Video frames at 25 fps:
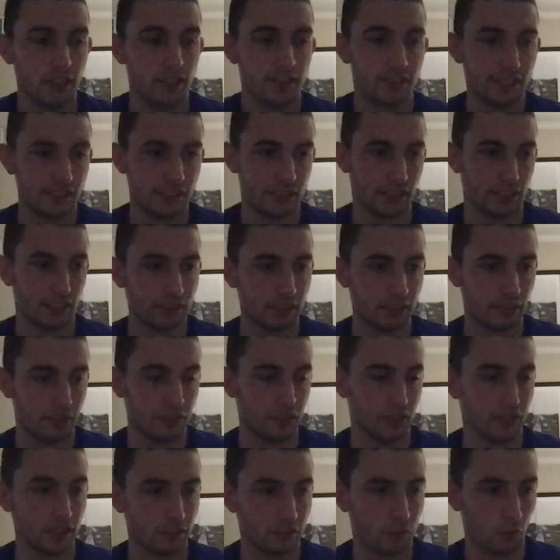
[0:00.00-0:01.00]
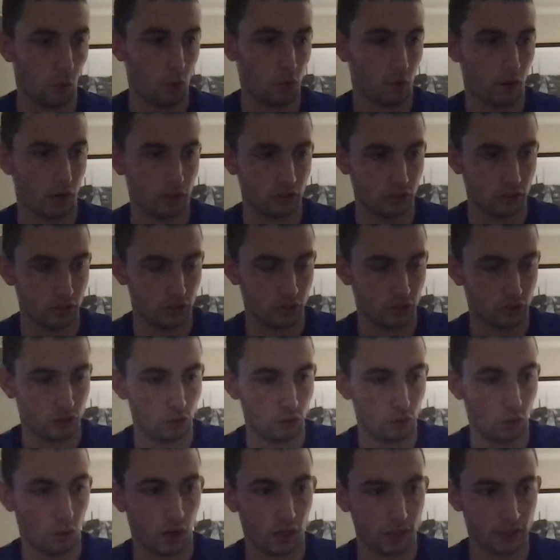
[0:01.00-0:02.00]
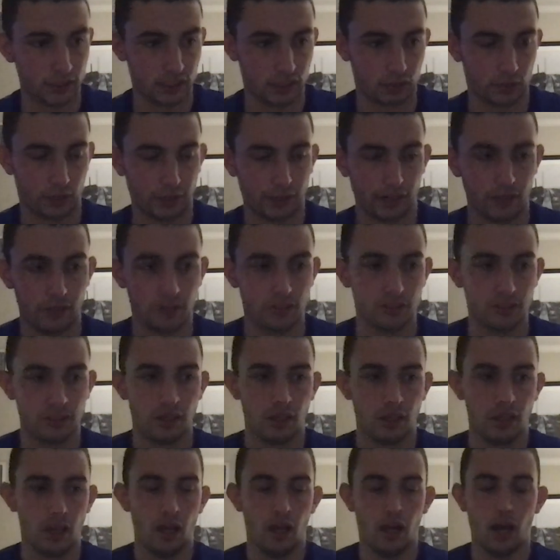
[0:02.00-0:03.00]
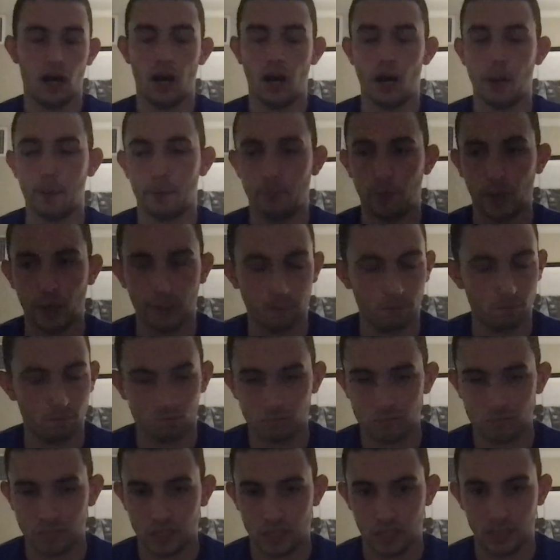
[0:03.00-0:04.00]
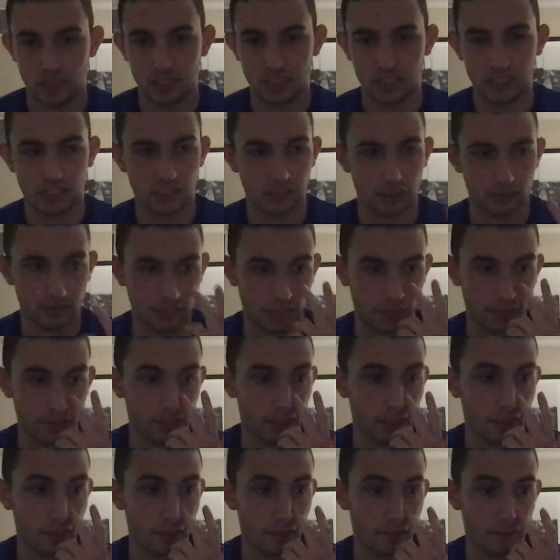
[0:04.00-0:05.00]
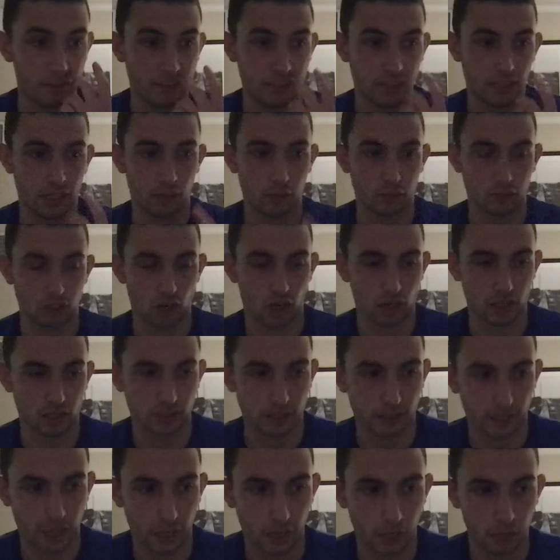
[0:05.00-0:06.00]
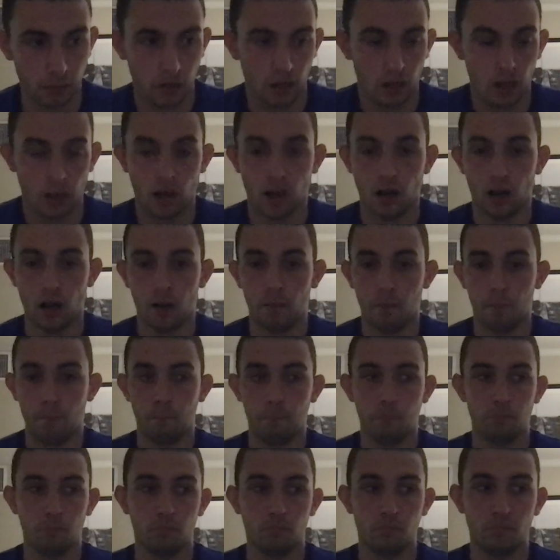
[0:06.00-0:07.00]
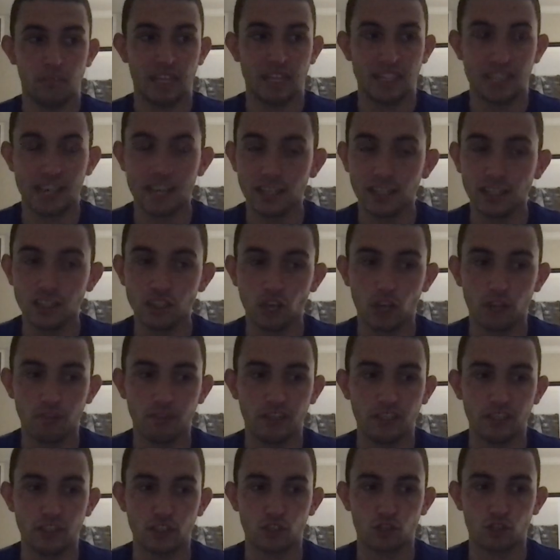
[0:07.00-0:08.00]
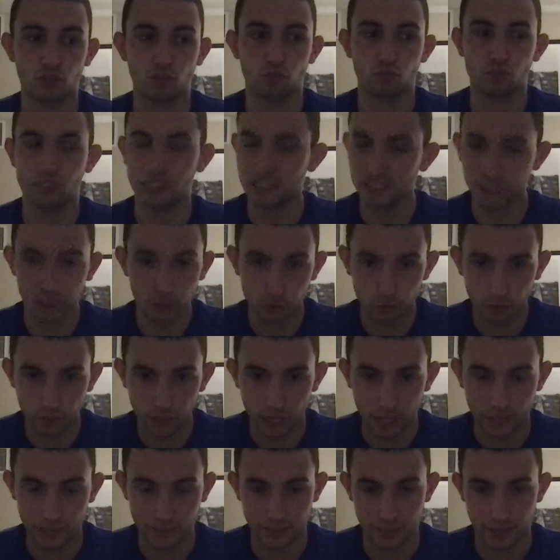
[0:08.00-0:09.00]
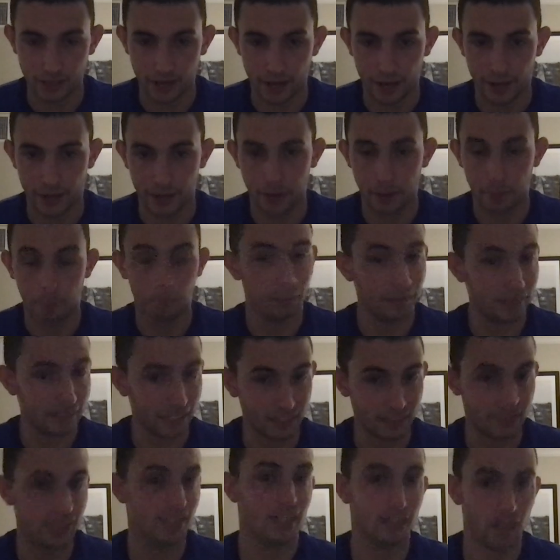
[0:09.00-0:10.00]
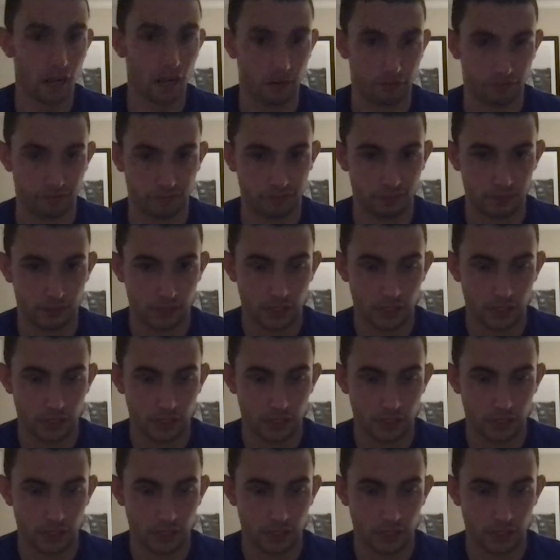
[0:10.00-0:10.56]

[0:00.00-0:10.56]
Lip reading: 6 innings, 7 hits, 4 runs, 2 walks, 6 strikeouts. But that fifth inning was costly there. And the Yankees' offense really didn't do a lot today, but they did enough.